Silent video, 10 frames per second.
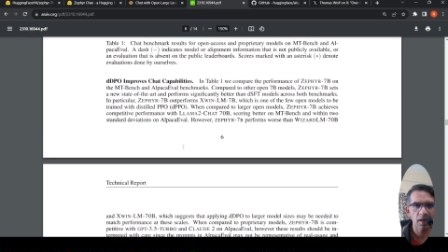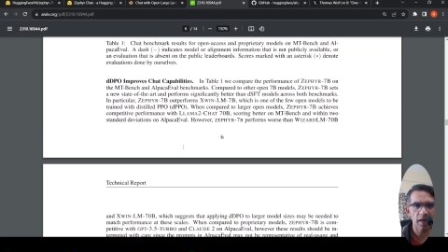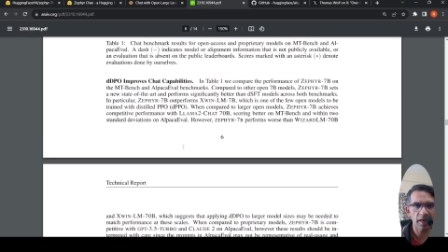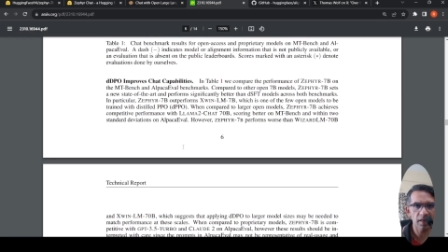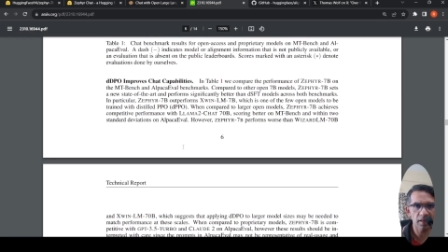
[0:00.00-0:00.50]

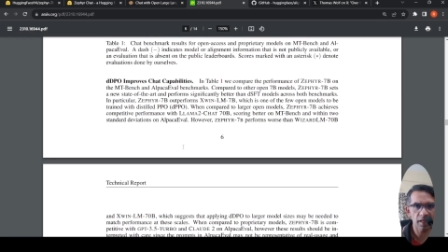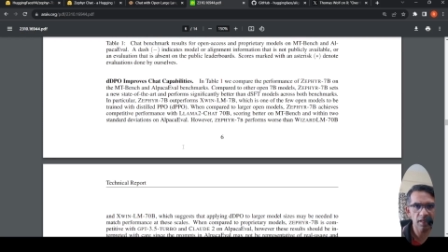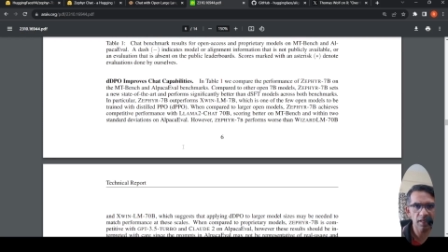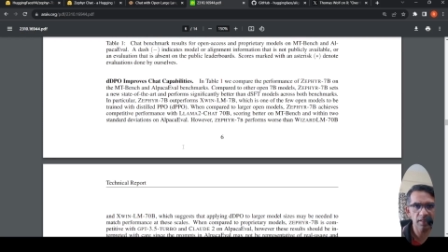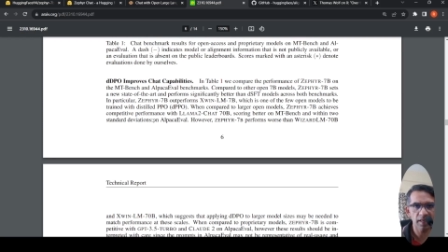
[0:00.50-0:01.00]
And then
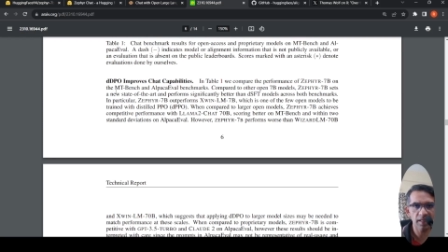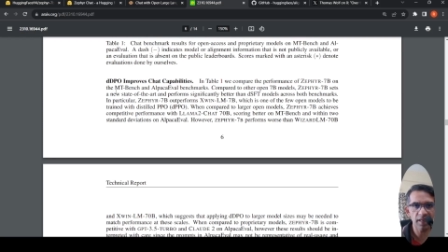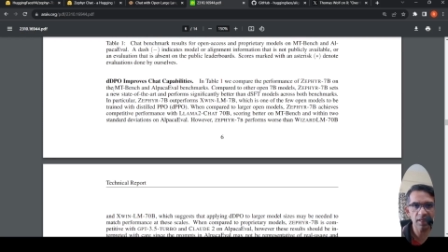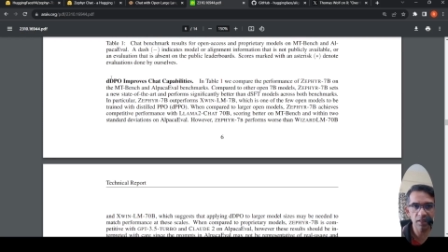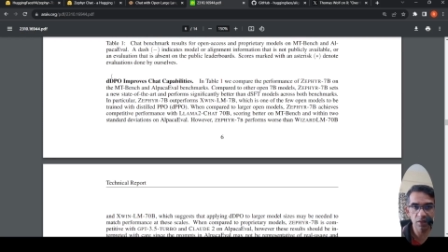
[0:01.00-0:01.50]
they say
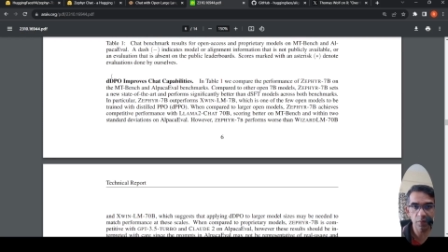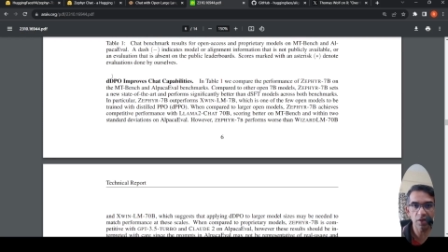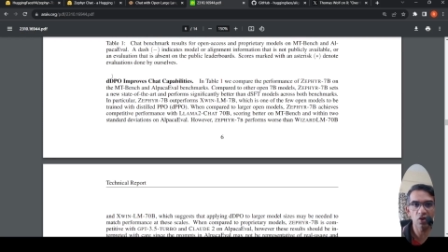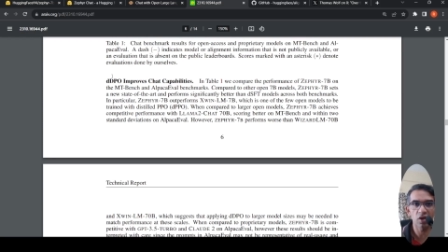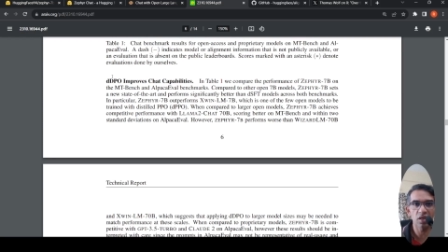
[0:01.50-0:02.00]
that this
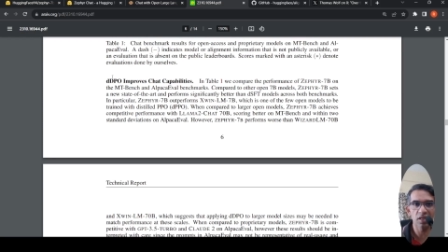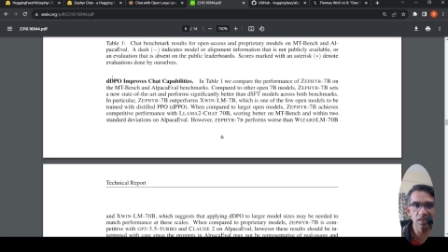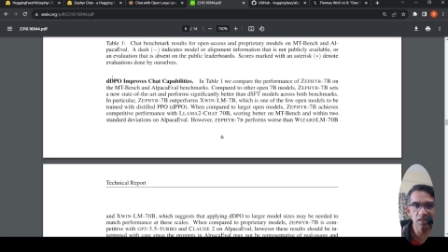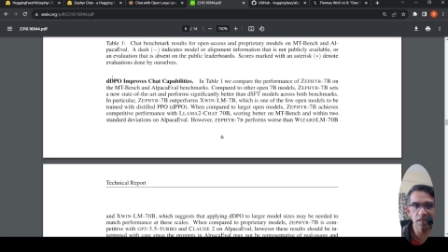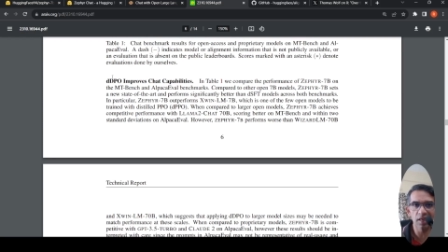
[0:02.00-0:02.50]
particular
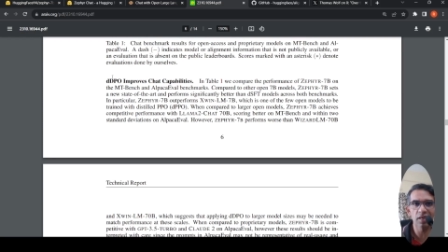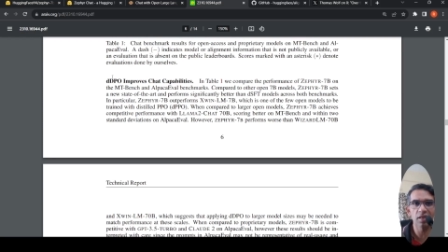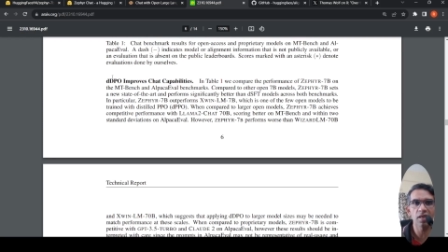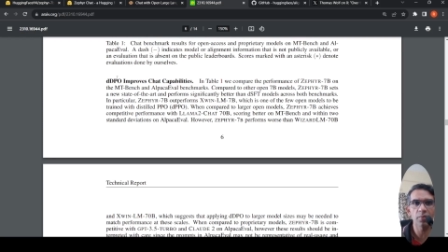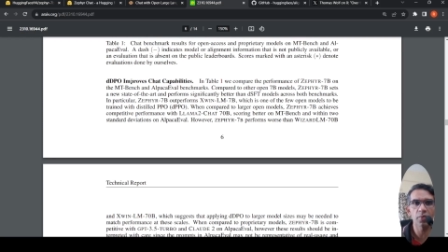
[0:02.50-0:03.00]
distilled
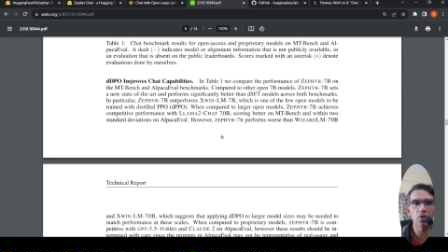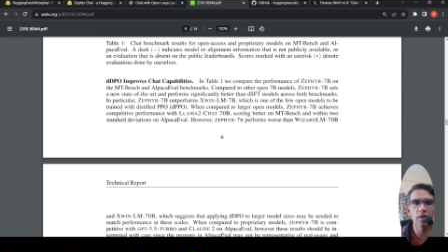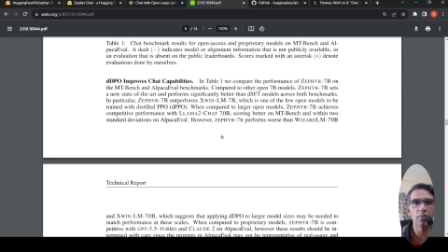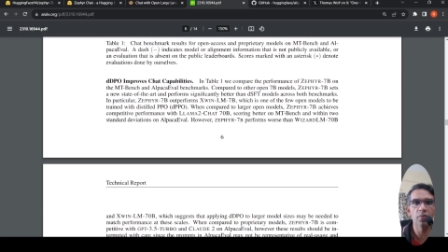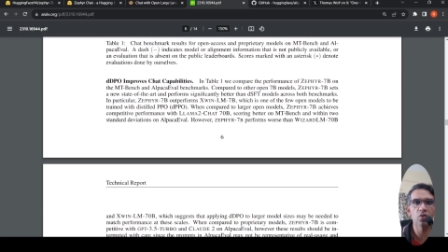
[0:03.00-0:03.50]
DPO
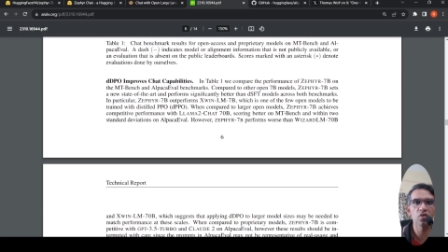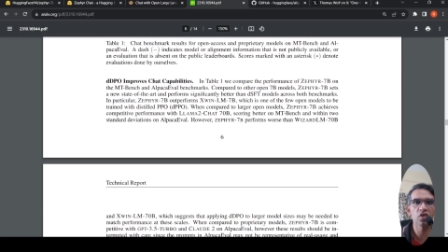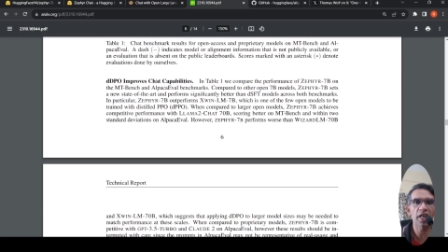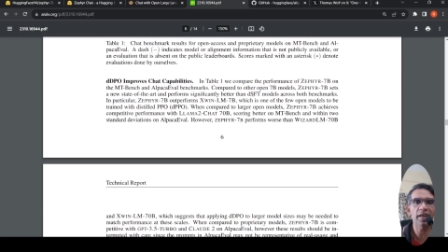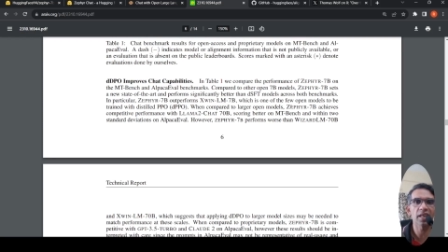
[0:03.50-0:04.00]
improves
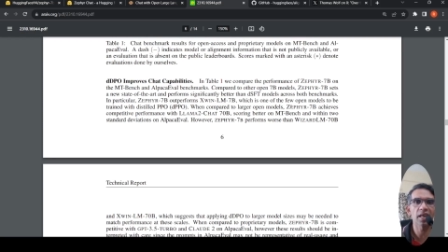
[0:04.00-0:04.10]
chat